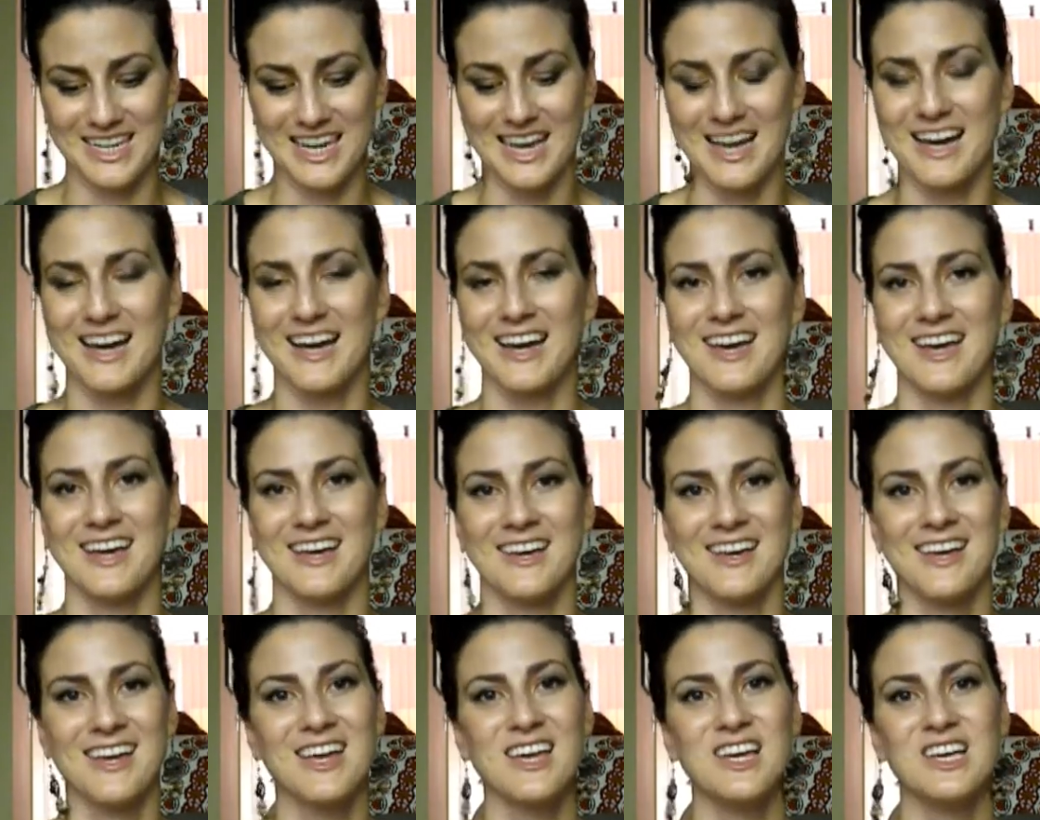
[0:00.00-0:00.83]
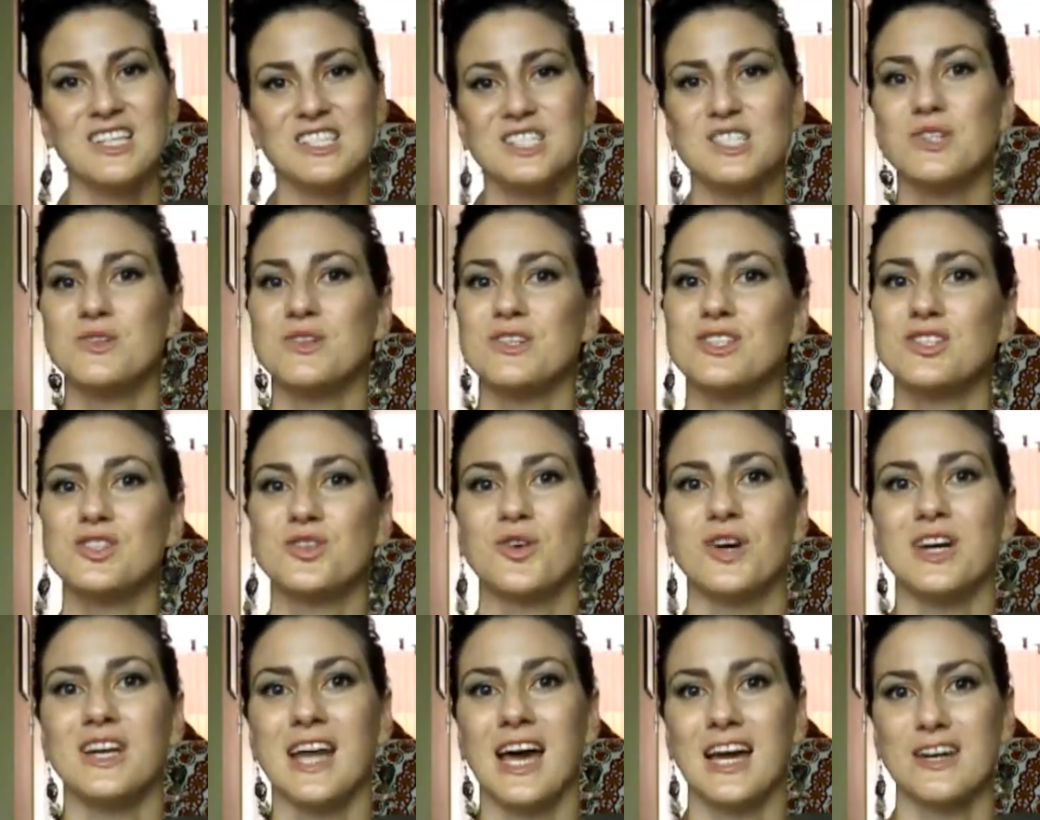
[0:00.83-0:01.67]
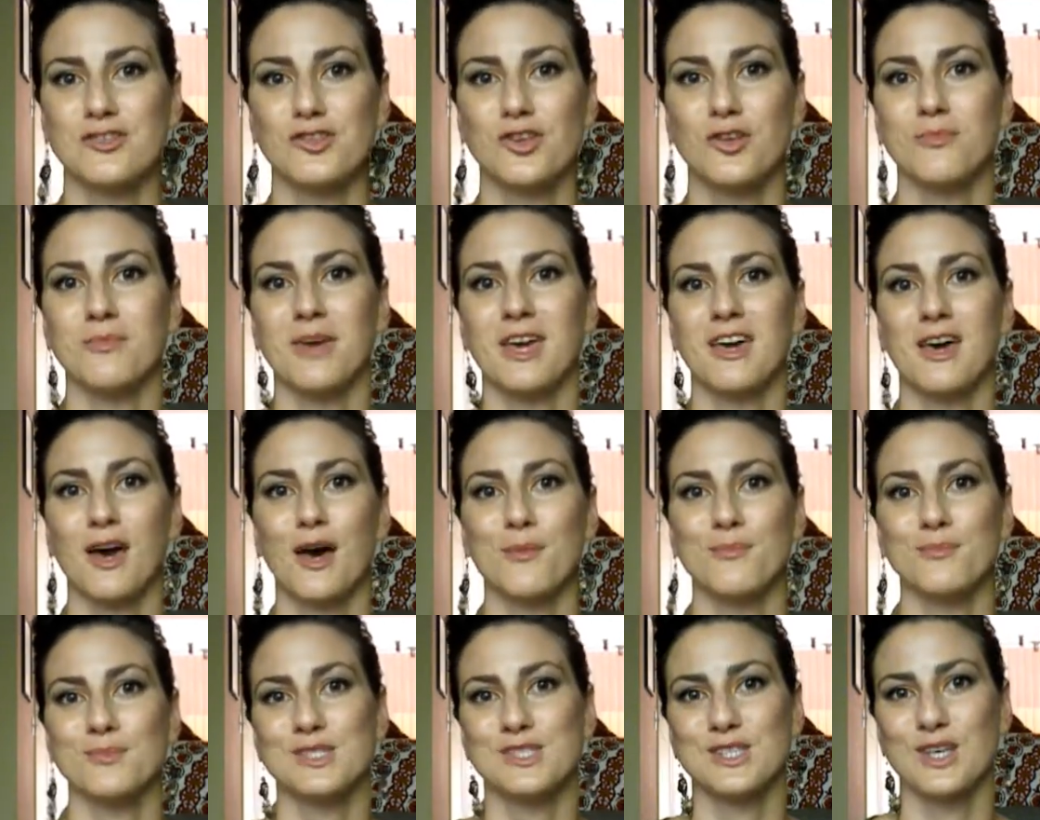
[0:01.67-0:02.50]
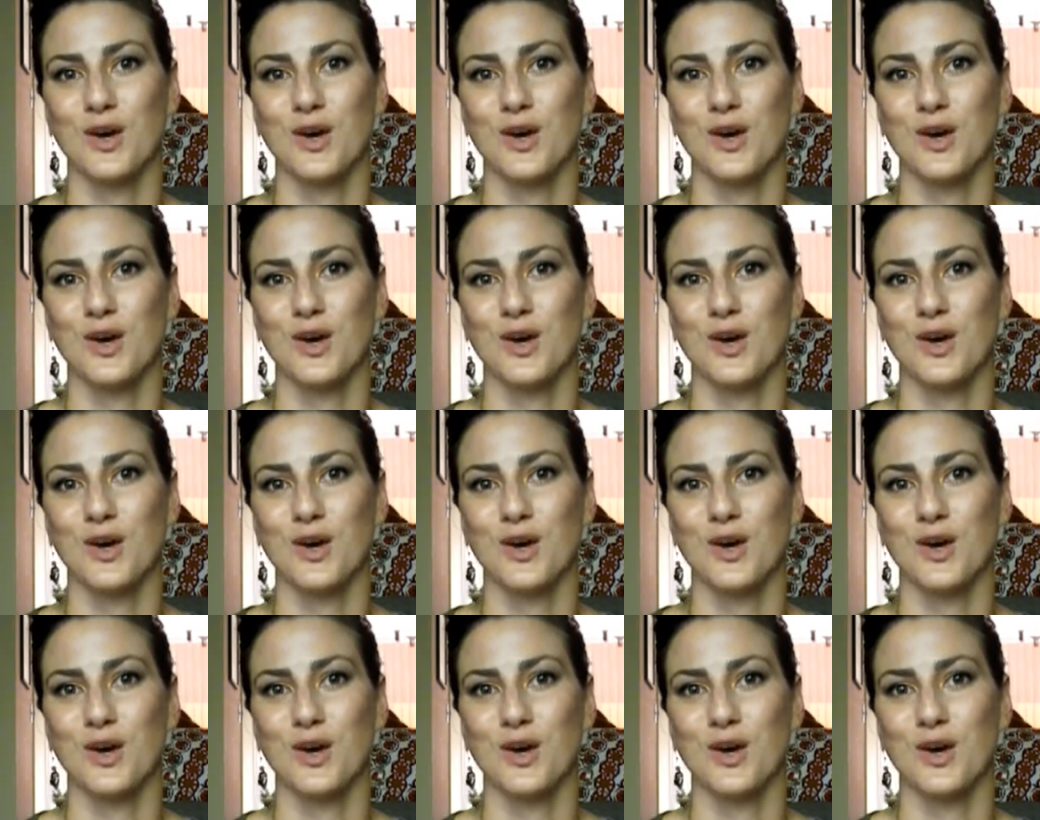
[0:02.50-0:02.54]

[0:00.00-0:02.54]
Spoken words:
I do enjoy natural makeup.